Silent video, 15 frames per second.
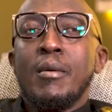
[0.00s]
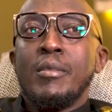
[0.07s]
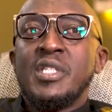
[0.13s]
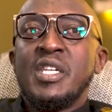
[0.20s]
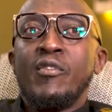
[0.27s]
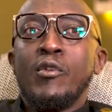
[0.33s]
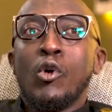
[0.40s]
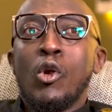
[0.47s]

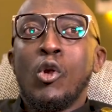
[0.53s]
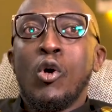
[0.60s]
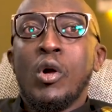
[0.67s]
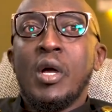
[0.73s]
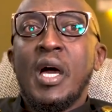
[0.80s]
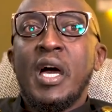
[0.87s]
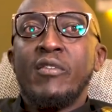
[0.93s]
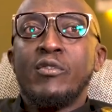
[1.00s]
7 o'clock,
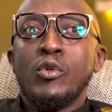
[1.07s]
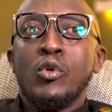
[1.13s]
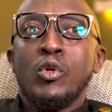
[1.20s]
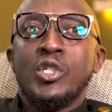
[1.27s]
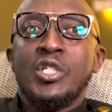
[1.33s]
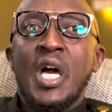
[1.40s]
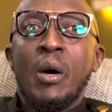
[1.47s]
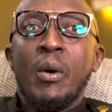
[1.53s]
I have to go
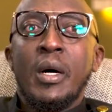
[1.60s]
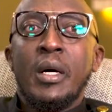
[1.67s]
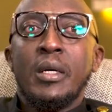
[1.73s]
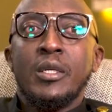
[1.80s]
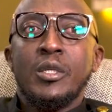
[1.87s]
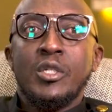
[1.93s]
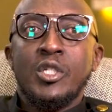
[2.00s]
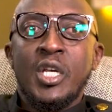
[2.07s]
shower,
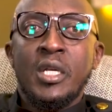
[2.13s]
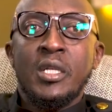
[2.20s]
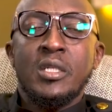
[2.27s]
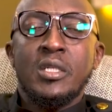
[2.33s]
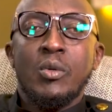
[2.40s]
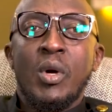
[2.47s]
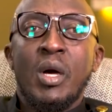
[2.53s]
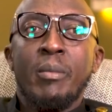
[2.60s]

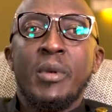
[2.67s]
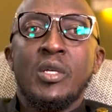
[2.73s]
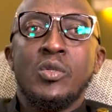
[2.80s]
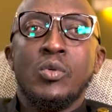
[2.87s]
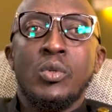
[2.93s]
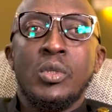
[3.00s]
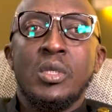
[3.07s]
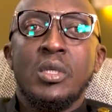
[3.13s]
change, wear my
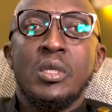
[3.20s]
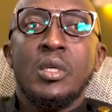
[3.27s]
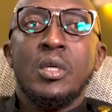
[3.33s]
suit,